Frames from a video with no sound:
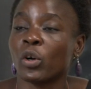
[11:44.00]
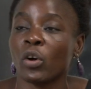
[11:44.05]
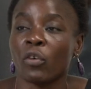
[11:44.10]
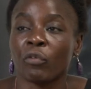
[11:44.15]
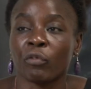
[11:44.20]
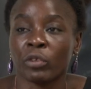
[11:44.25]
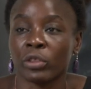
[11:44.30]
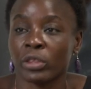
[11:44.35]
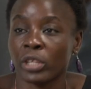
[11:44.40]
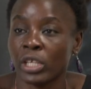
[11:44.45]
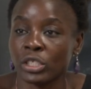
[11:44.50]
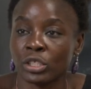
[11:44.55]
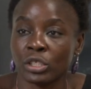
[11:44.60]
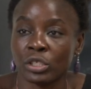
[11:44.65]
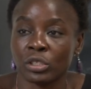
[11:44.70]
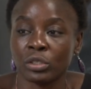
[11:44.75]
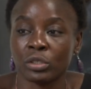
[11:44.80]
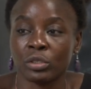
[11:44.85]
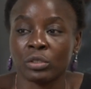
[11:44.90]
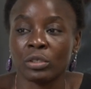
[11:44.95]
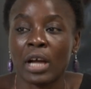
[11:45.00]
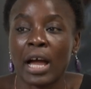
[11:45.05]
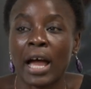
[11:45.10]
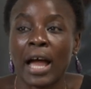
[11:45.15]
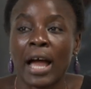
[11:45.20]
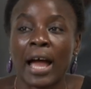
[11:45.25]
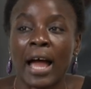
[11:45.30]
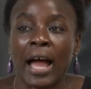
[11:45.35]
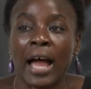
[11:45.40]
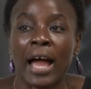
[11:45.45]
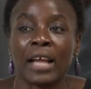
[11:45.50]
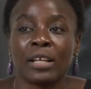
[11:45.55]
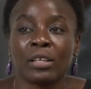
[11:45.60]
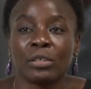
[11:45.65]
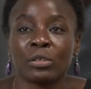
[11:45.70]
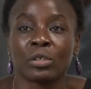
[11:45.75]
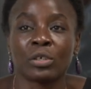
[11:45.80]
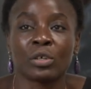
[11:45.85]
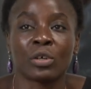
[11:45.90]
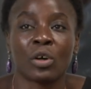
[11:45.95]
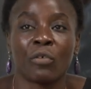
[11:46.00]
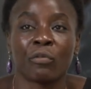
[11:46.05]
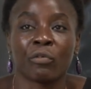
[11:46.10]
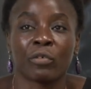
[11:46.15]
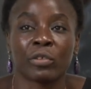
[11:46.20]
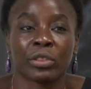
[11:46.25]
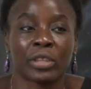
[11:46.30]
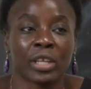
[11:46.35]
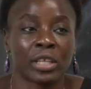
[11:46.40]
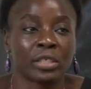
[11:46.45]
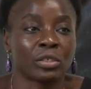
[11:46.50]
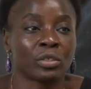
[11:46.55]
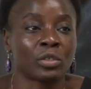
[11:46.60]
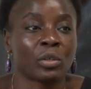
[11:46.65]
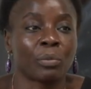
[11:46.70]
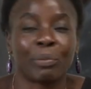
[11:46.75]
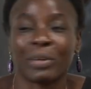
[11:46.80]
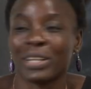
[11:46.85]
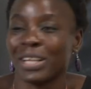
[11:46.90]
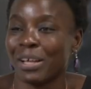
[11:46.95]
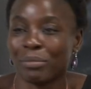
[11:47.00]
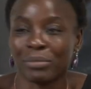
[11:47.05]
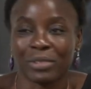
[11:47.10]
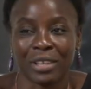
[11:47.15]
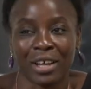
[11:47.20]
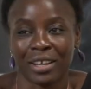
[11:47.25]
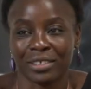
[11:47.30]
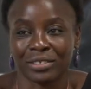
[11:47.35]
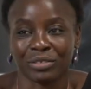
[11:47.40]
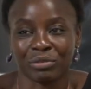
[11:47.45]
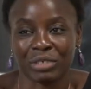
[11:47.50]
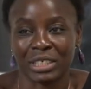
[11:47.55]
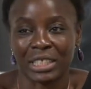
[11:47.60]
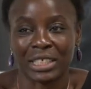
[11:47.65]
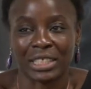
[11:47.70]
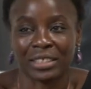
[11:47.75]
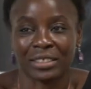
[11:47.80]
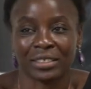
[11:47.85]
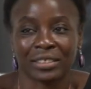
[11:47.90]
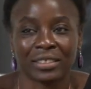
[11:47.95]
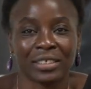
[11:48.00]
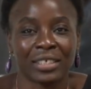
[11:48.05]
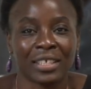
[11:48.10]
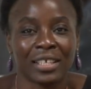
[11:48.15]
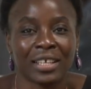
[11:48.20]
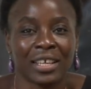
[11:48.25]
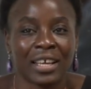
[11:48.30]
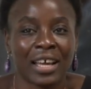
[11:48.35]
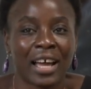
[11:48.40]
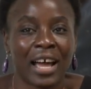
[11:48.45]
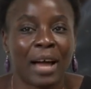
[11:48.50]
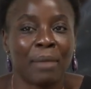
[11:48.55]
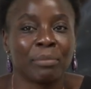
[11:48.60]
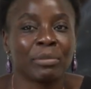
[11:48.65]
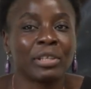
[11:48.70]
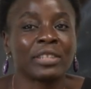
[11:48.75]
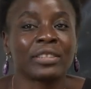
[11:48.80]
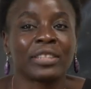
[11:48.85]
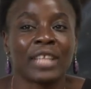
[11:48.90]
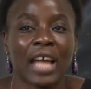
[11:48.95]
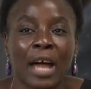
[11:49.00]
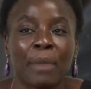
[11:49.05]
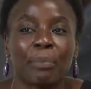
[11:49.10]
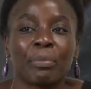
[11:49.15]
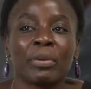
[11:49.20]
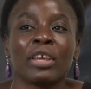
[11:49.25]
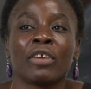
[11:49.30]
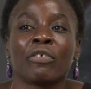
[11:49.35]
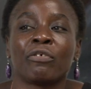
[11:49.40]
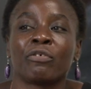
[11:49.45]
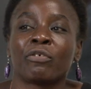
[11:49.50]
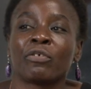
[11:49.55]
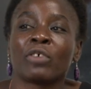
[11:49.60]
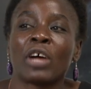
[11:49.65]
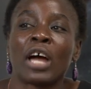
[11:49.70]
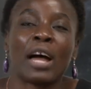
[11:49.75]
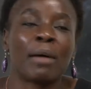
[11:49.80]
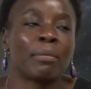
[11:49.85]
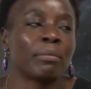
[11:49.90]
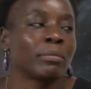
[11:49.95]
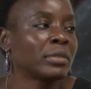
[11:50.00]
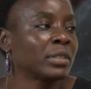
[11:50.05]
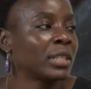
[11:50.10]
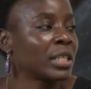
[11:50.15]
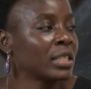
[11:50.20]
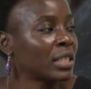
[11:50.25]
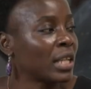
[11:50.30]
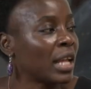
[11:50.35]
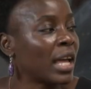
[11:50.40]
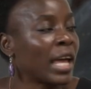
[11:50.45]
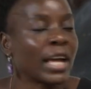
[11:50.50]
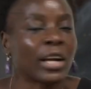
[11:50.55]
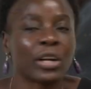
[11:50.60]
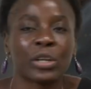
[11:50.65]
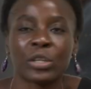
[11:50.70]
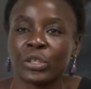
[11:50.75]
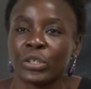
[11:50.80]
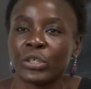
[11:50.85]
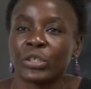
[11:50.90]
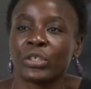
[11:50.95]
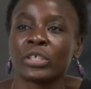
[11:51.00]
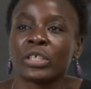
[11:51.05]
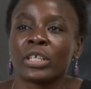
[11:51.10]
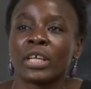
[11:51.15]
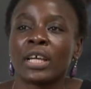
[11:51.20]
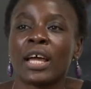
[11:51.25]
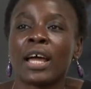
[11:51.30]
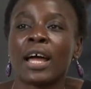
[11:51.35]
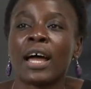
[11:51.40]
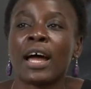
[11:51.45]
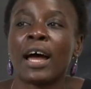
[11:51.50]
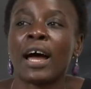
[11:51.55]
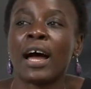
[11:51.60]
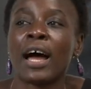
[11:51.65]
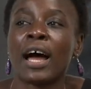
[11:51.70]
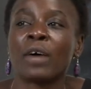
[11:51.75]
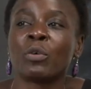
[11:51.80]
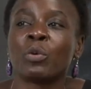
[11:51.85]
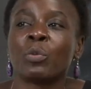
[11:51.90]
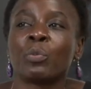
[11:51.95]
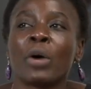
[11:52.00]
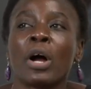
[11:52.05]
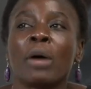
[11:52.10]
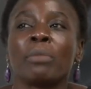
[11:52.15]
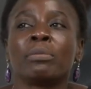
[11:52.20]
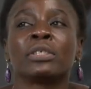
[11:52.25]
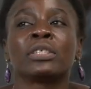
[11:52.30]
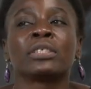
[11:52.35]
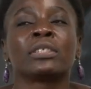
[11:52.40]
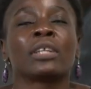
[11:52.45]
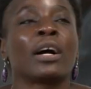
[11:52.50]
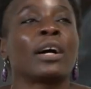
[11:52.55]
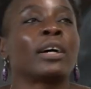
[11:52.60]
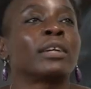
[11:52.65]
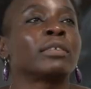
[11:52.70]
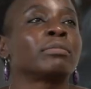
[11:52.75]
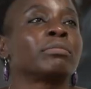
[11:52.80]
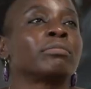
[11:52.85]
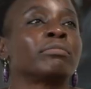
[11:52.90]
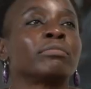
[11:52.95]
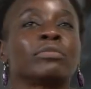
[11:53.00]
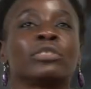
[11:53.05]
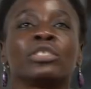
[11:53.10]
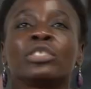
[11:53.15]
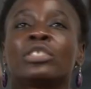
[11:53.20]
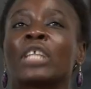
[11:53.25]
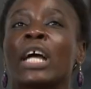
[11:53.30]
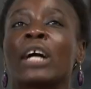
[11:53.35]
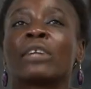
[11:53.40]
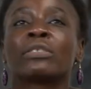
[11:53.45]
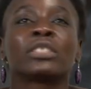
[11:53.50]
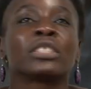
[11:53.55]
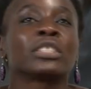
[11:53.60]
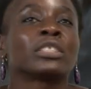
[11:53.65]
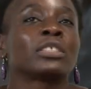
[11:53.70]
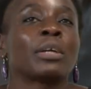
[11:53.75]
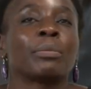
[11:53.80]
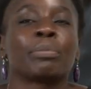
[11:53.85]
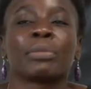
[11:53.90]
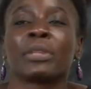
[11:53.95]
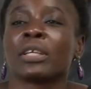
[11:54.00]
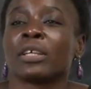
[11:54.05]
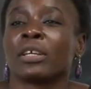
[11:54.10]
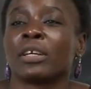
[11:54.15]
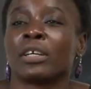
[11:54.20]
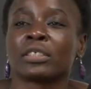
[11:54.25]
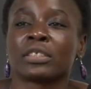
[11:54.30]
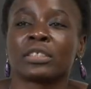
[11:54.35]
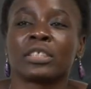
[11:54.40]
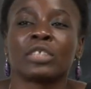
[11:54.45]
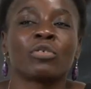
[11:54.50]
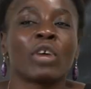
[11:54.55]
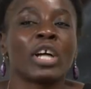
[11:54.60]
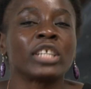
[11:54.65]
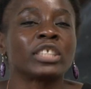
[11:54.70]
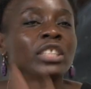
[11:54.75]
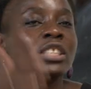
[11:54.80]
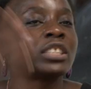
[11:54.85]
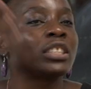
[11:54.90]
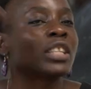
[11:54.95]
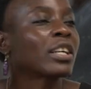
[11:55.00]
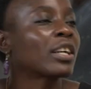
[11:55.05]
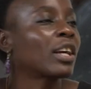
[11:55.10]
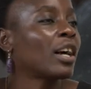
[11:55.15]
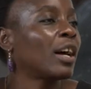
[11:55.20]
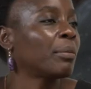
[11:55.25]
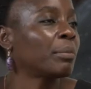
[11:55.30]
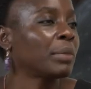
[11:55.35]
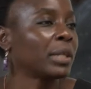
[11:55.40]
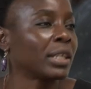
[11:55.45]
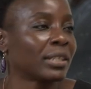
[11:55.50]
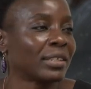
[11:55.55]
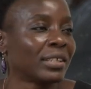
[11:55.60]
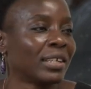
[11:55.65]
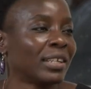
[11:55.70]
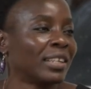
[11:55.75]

are confrontational. I look confrontational, but I'm not really. I'm the type, if I'm, there's a heckler, I will probably start shouting something else. The Russians are coming,